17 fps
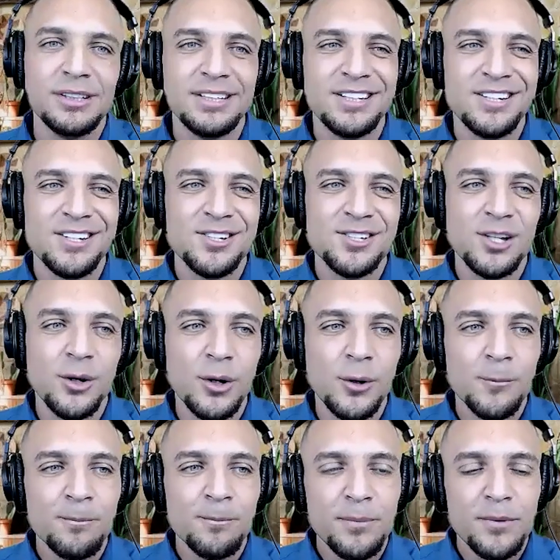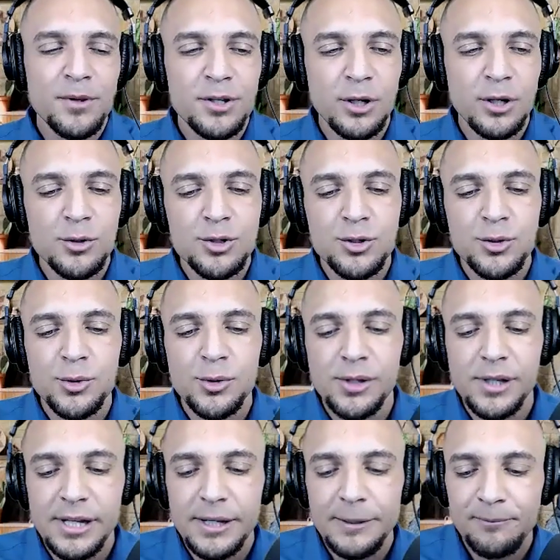So,
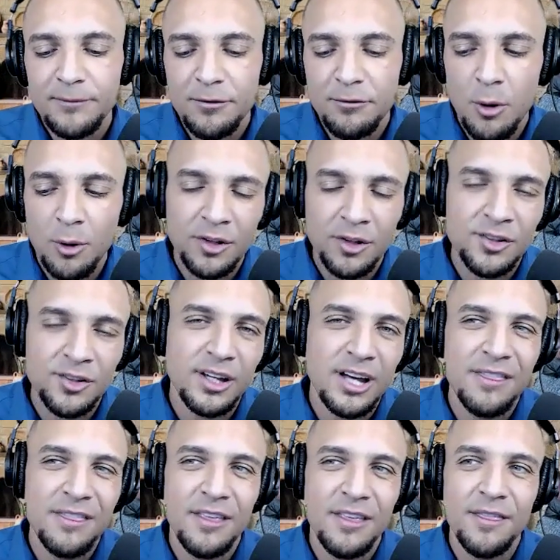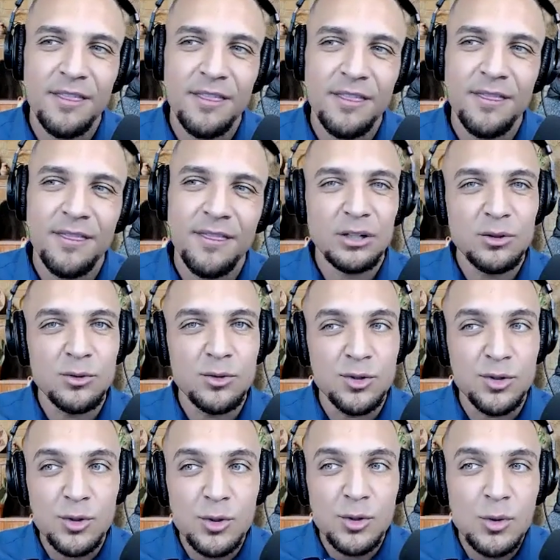truly focusing on the things that you
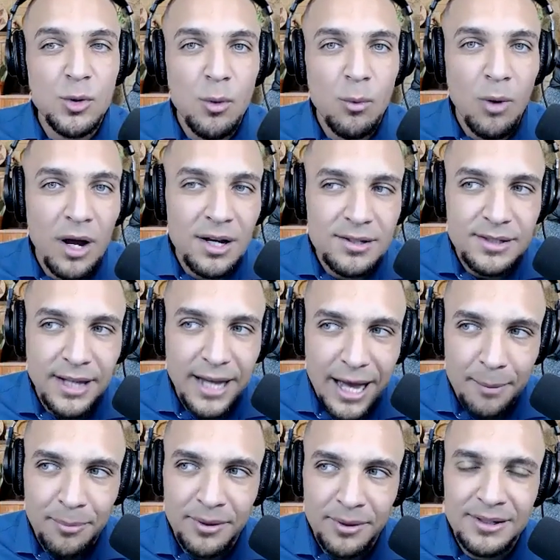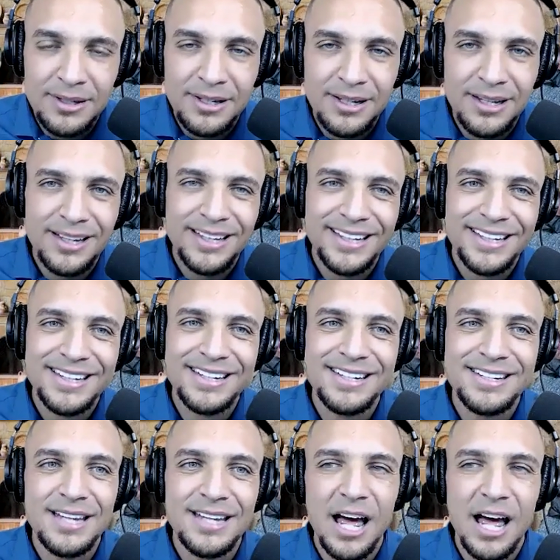do want to happen,
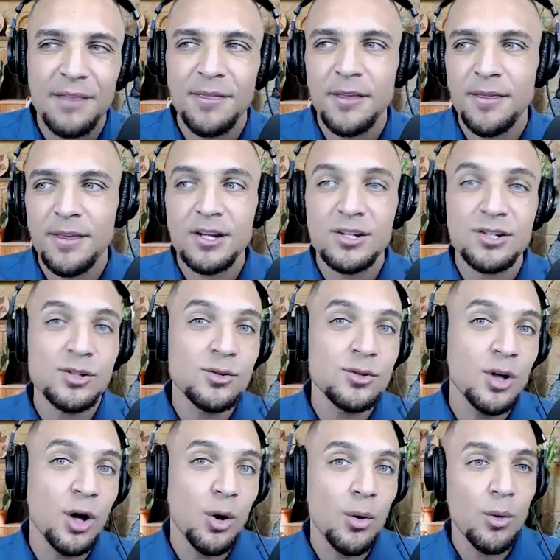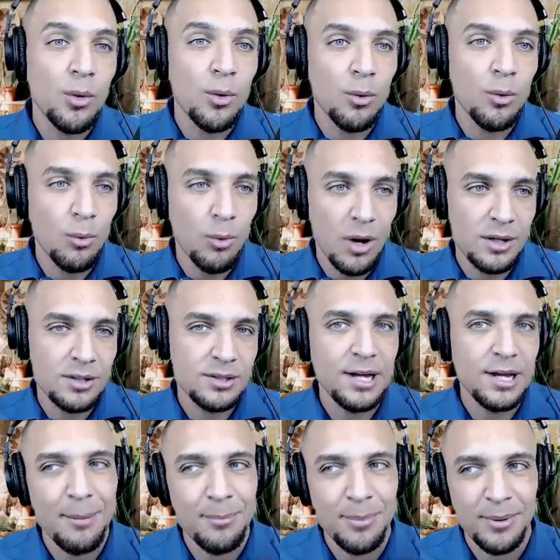not the things you don't want
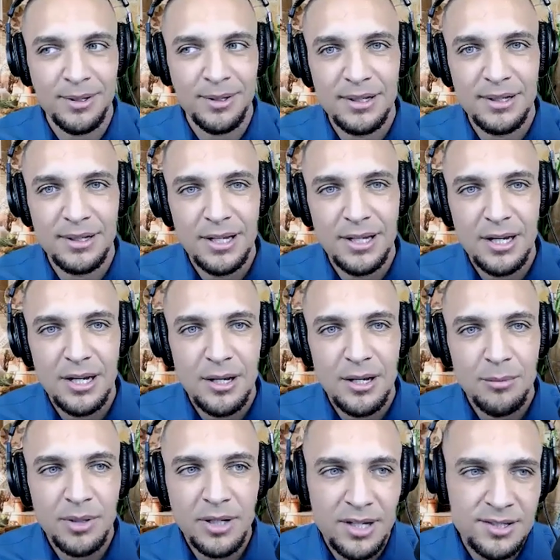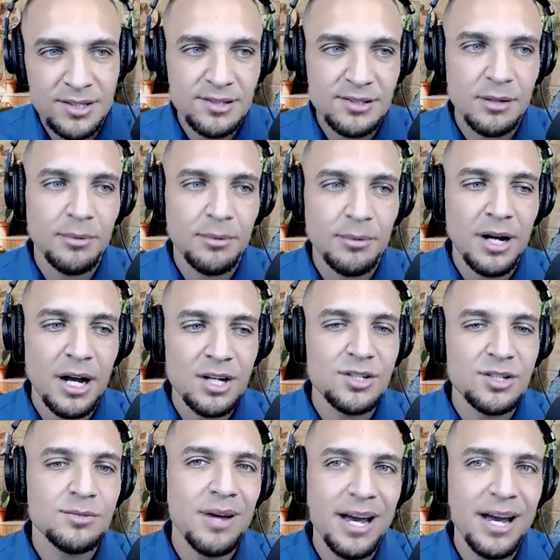to happen. Because the
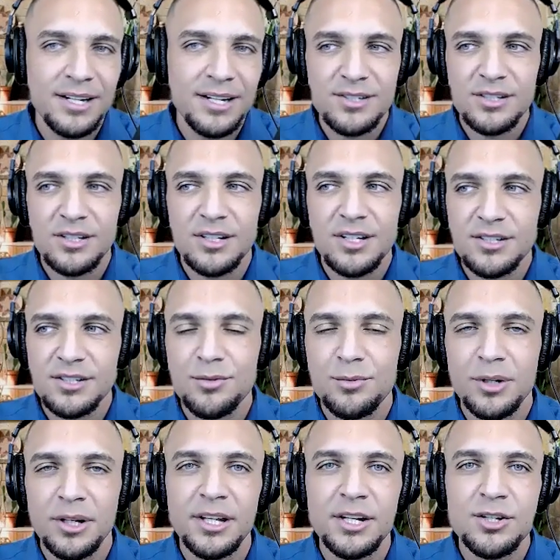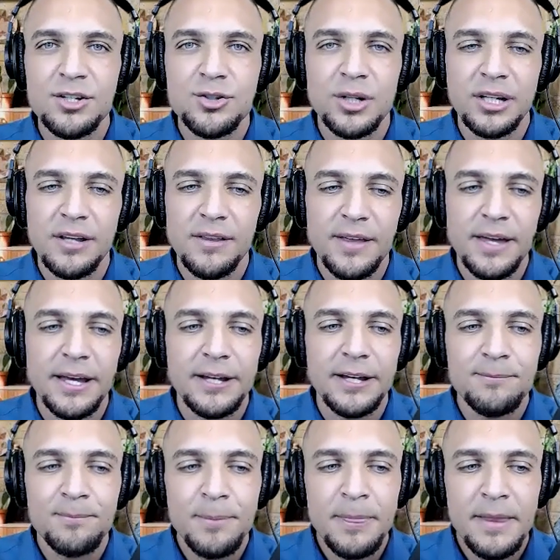subconscious mind is a really tricky thing.
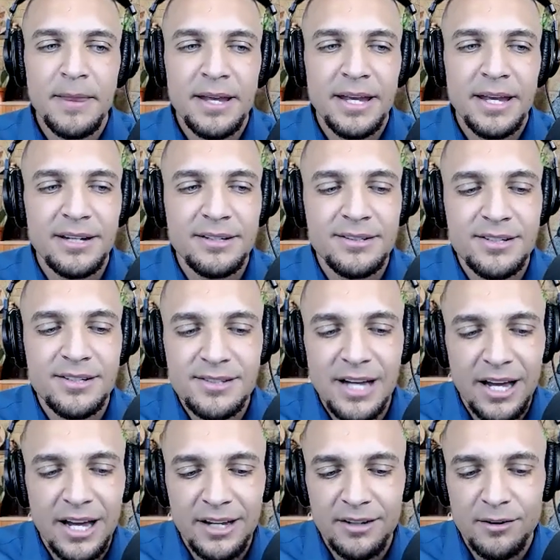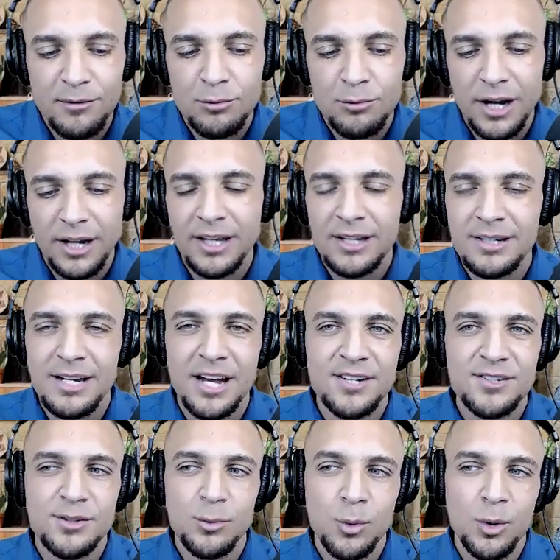It does not
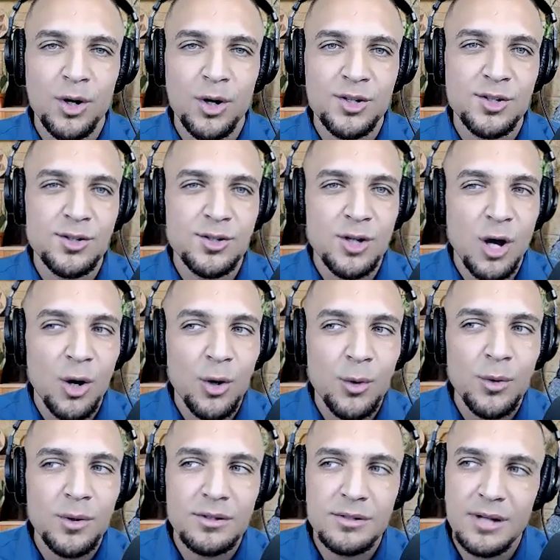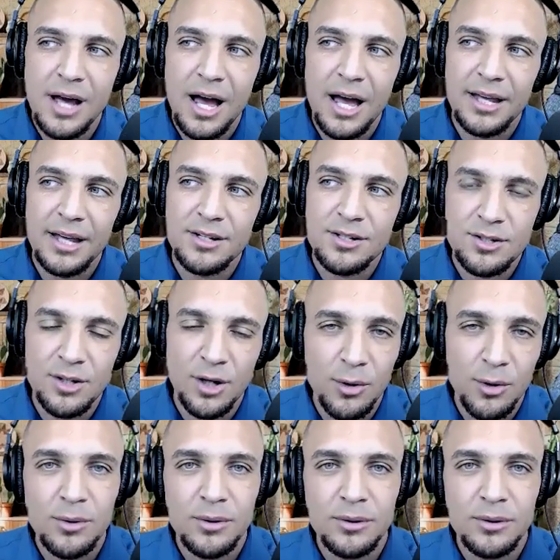recognize the words no, not, and don't.